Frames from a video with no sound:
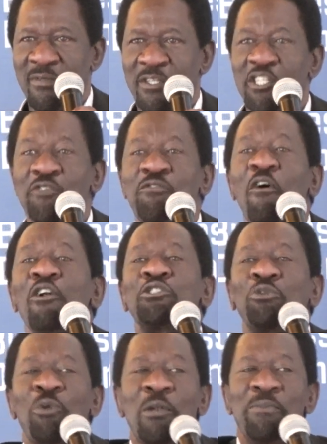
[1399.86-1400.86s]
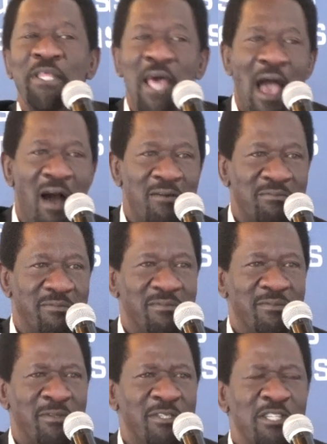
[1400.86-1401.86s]
Defaults will be there.
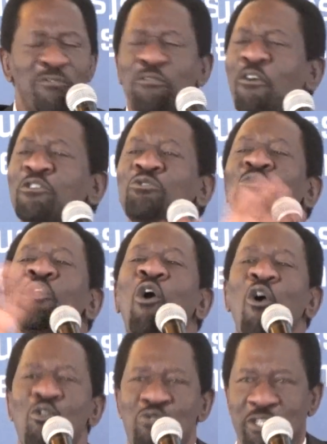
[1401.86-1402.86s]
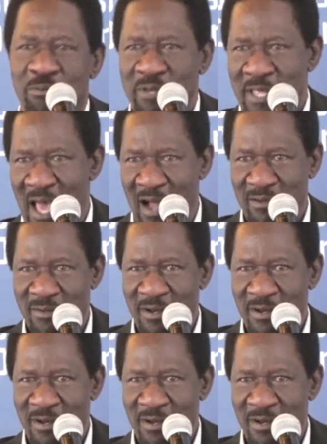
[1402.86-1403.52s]
Defaults will always be there.